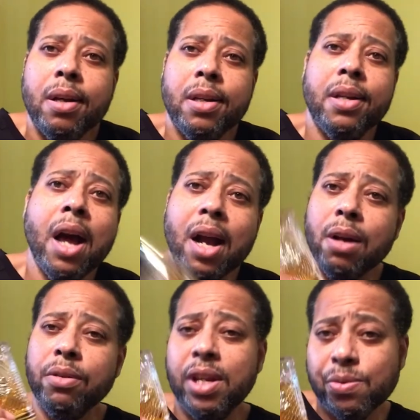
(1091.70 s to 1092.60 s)
knock
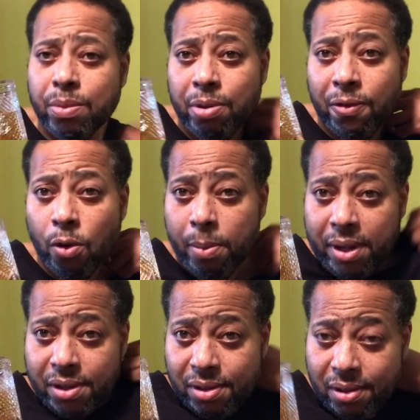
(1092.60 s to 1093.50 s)
on this one
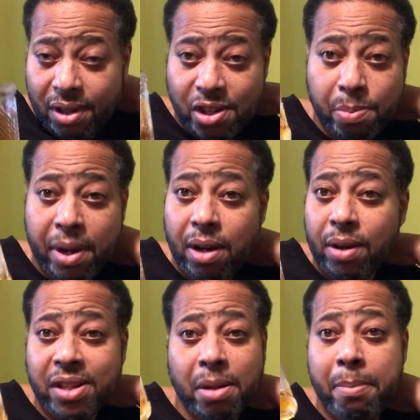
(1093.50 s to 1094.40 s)
performance. The smell
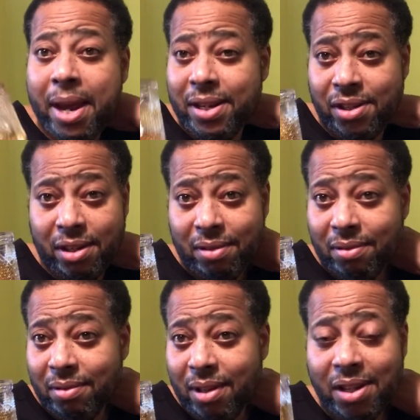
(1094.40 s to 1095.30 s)
is amazing.
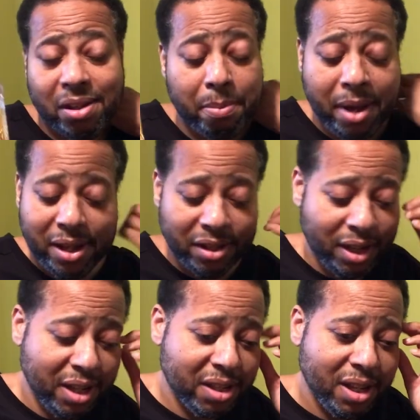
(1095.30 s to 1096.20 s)
It's amazing.
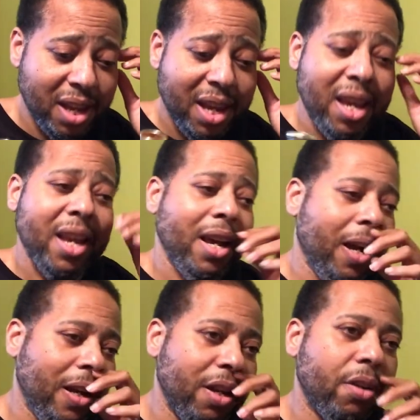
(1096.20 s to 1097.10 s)
It's
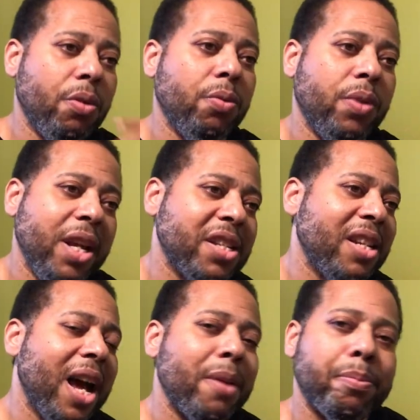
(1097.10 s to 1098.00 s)
a little, it's
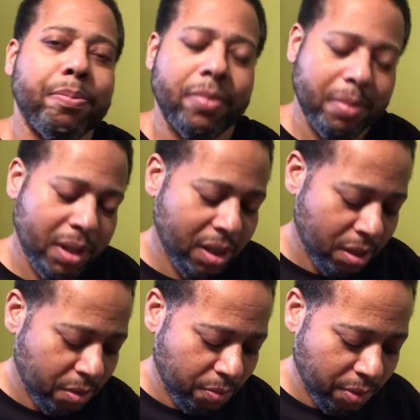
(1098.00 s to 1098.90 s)
not, let me get
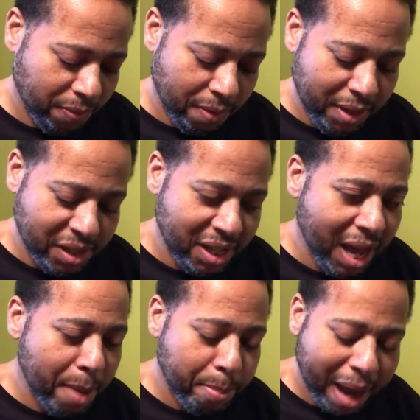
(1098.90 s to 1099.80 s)
this. It's
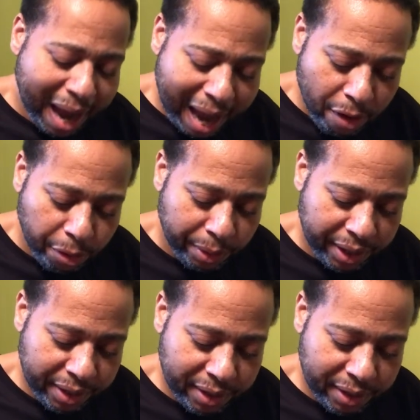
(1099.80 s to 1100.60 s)
not powdery.